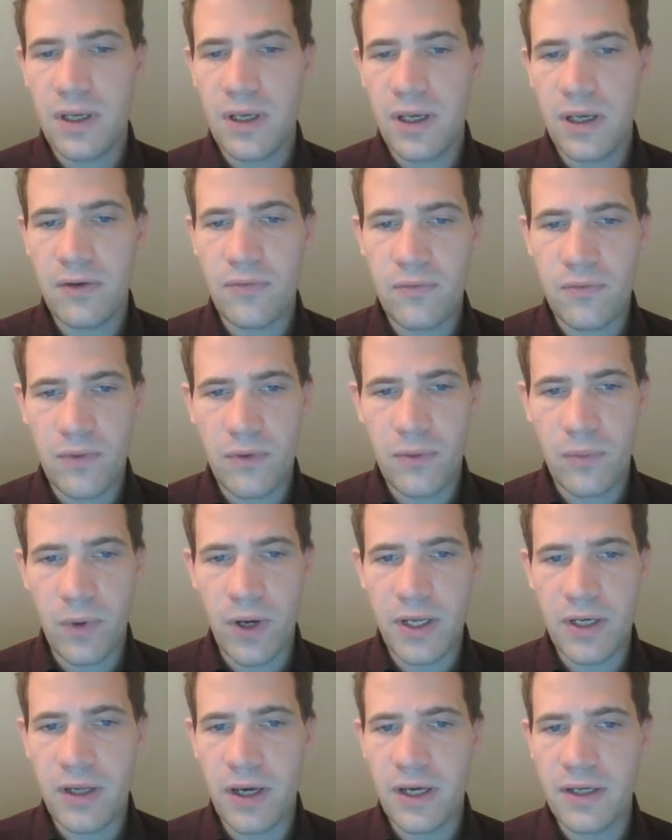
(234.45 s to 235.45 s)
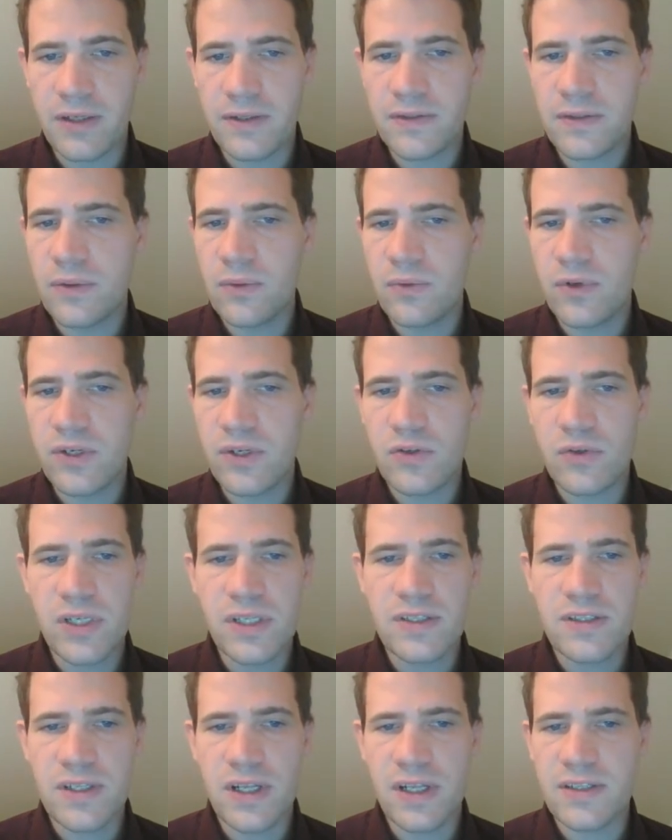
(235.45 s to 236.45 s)
If the white knight
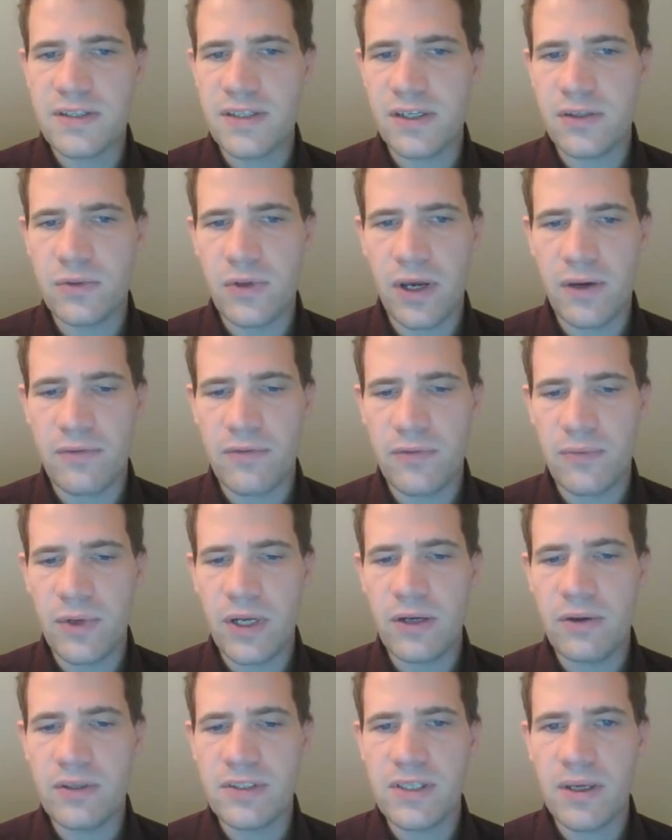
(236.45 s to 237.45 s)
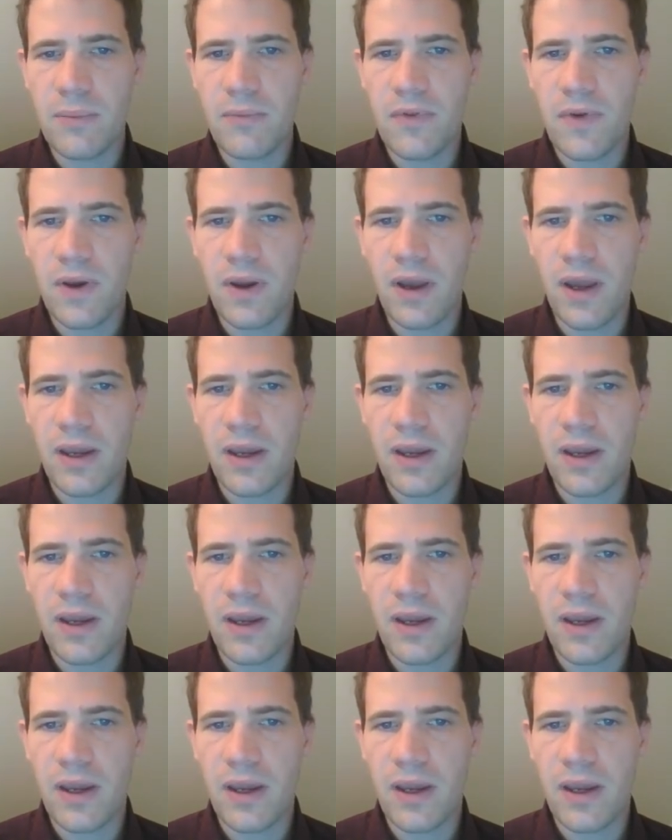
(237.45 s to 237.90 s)
retreats, let's say to f3 or something,